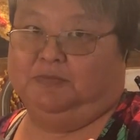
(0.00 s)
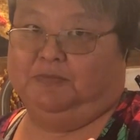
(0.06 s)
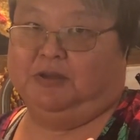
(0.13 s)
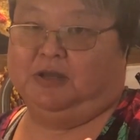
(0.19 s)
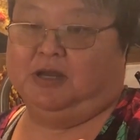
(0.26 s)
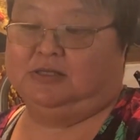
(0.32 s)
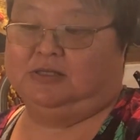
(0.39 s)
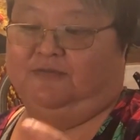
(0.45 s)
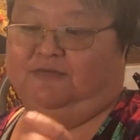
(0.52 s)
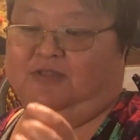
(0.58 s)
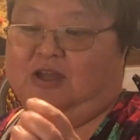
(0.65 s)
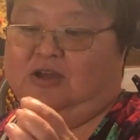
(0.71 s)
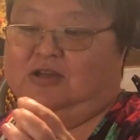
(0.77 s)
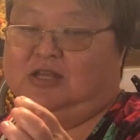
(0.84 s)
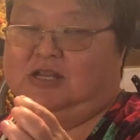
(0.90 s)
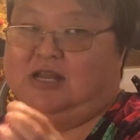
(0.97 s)
Because if
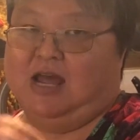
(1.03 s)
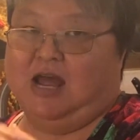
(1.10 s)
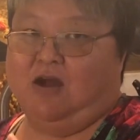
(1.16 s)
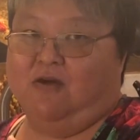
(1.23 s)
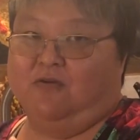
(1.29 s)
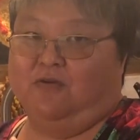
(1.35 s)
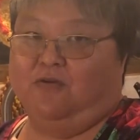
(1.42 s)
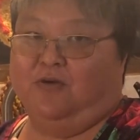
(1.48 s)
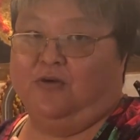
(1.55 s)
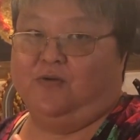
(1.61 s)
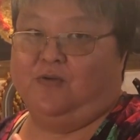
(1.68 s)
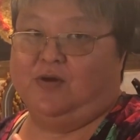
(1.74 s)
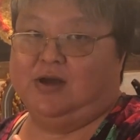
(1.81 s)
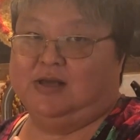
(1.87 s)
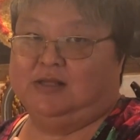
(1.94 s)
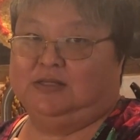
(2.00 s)
they're the narrower
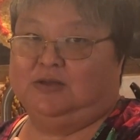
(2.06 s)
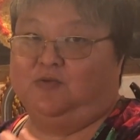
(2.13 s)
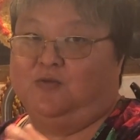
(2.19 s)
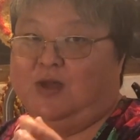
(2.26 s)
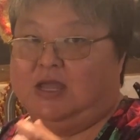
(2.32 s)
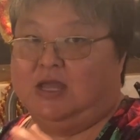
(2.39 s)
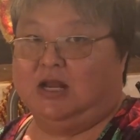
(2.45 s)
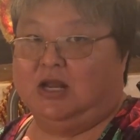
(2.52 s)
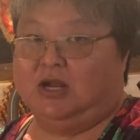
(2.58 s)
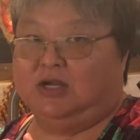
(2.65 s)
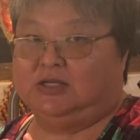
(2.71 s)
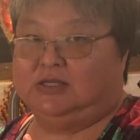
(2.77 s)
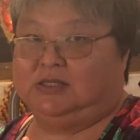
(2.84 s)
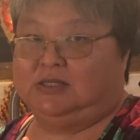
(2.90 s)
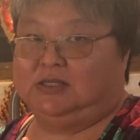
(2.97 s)
ones, the regular